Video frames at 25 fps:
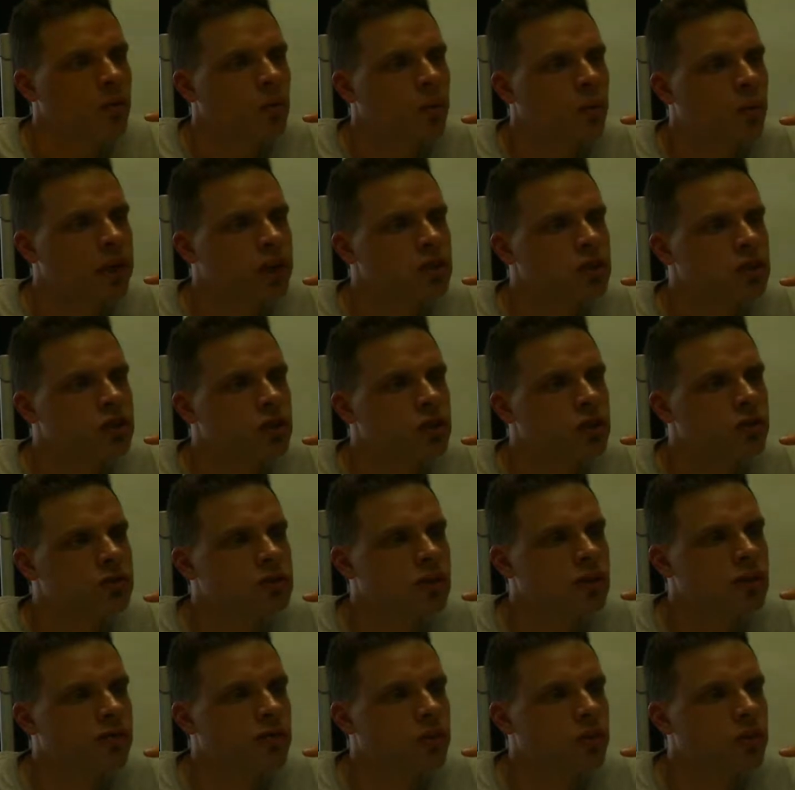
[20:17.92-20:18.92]
we can choose
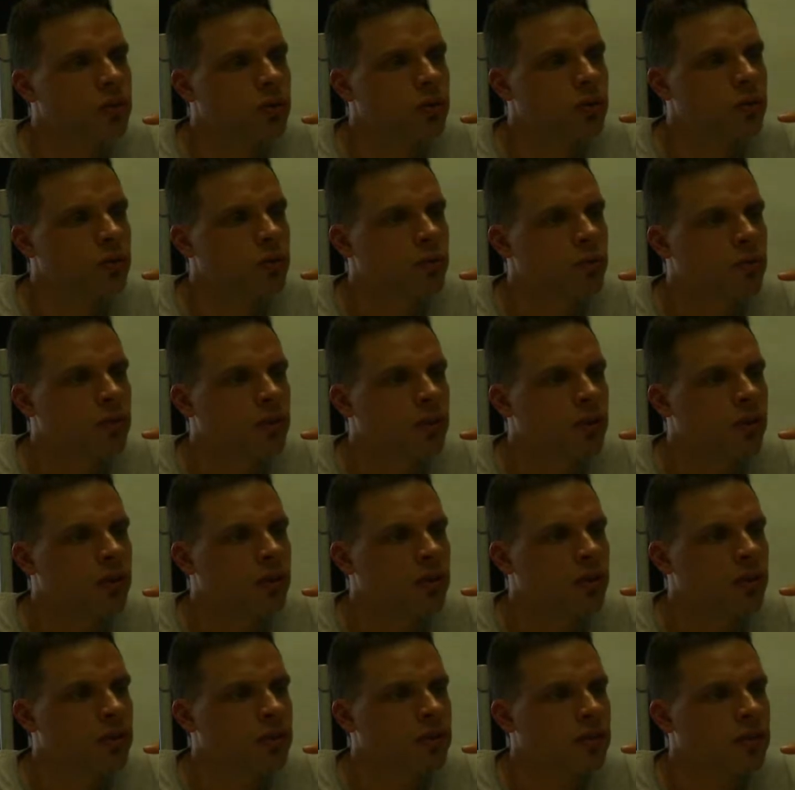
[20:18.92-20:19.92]
to view
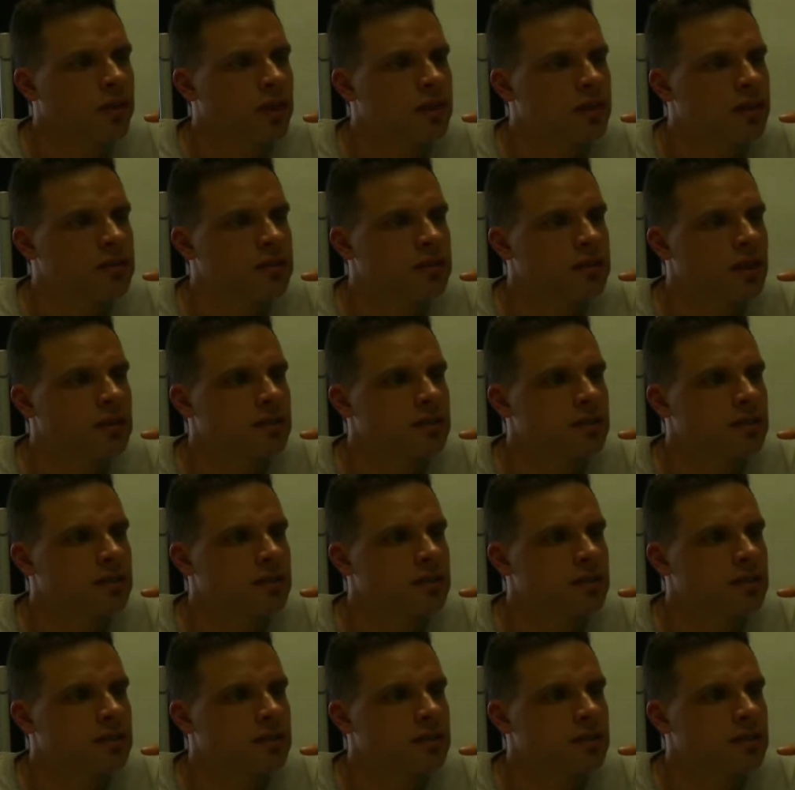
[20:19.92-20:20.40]
this